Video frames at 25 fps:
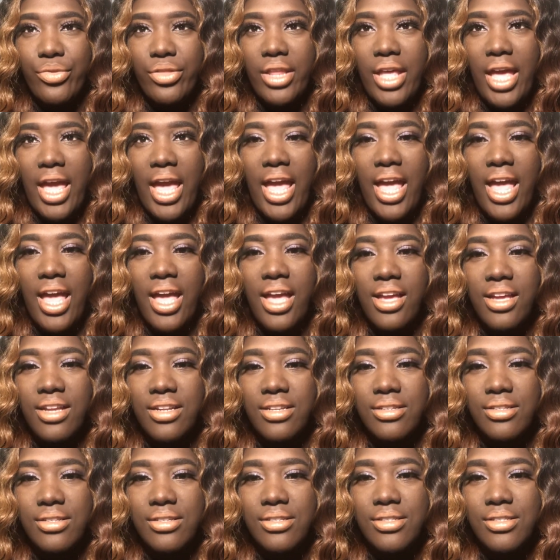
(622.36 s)

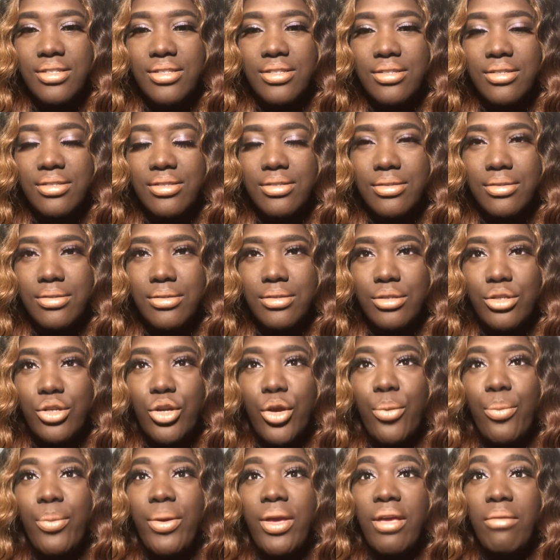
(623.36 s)
and you're
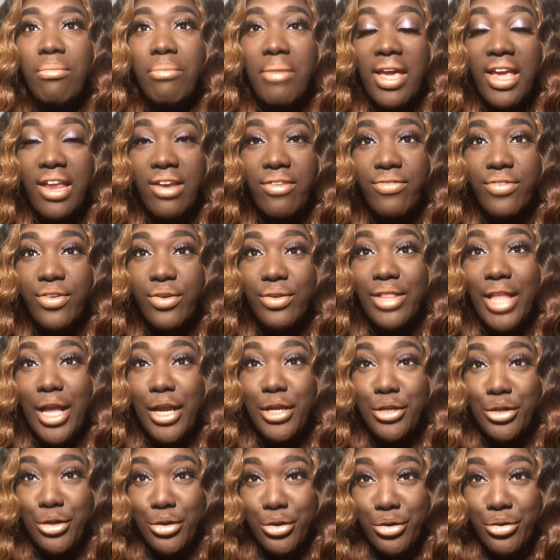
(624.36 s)
being made feel like
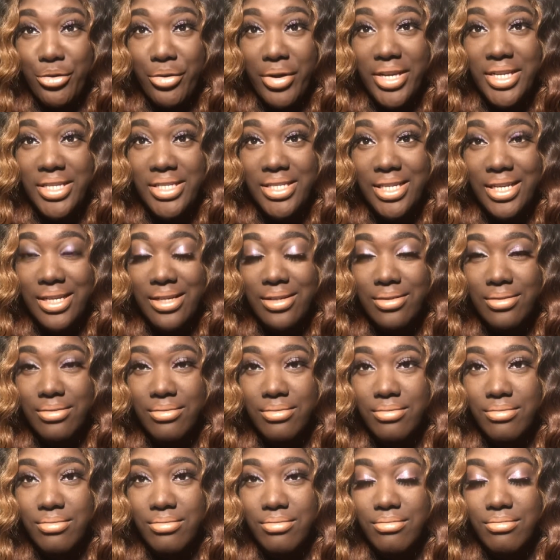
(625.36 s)
you're crazy.
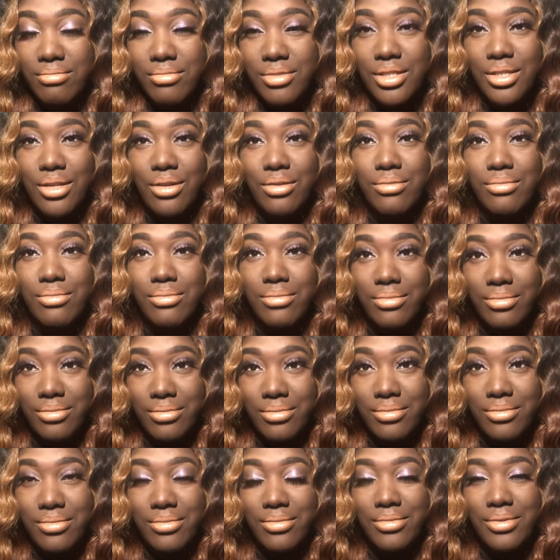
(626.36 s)
So,
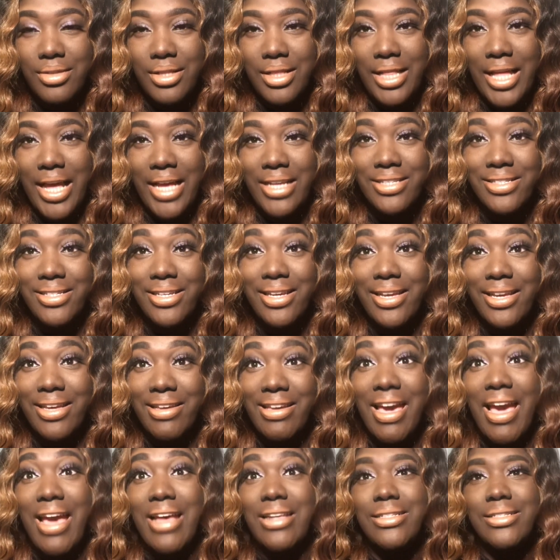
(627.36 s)
classic
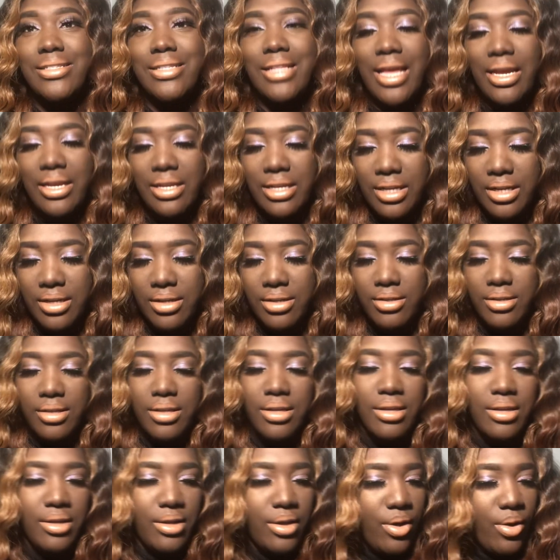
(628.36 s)
gaslighting.
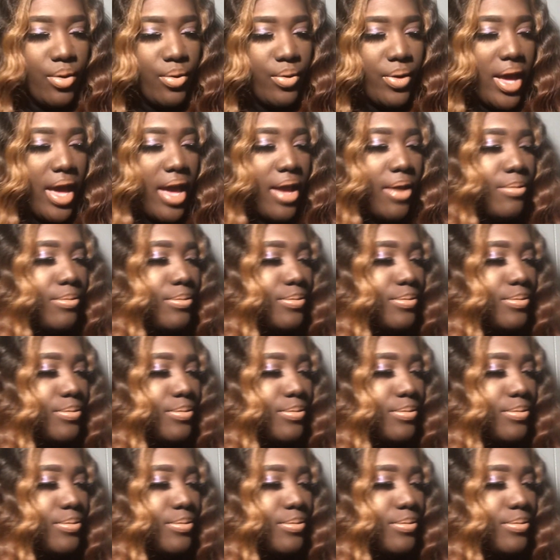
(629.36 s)
Okay.